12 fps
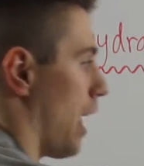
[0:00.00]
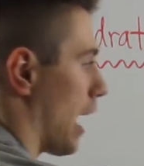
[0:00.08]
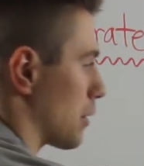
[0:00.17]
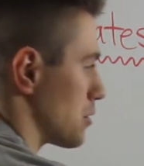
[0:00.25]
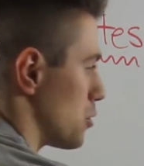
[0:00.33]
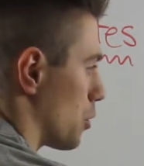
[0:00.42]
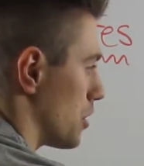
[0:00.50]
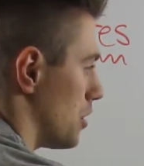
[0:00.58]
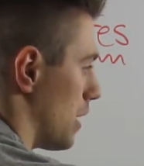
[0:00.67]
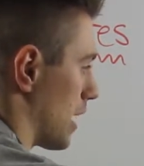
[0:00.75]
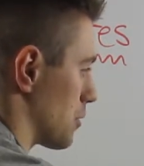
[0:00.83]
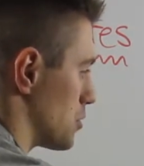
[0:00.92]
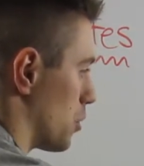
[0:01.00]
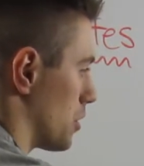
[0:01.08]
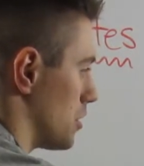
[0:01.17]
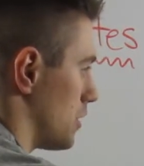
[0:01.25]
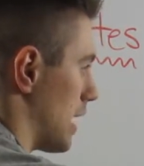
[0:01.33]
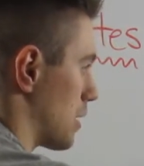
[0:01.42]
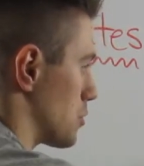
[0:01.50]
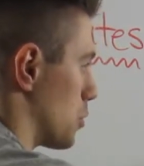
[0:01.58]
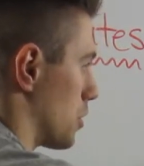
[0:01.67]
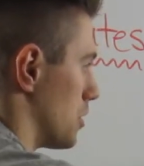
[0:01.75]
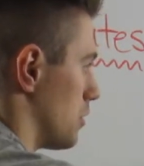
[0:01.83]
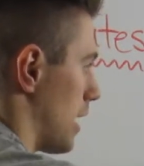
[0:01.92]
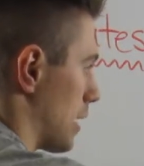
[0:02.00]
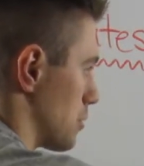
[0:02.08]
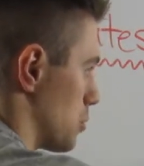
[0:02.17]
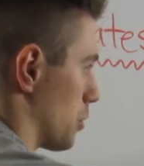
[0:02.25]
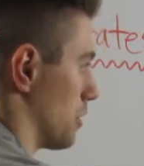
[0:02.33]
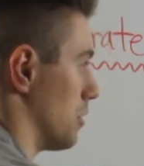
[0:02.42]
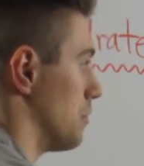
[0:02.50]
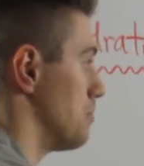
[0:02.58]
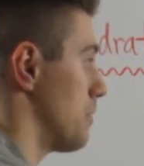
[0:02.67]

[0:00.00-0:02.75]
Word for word: Equatorial, equatorial, equatorial, equatorial.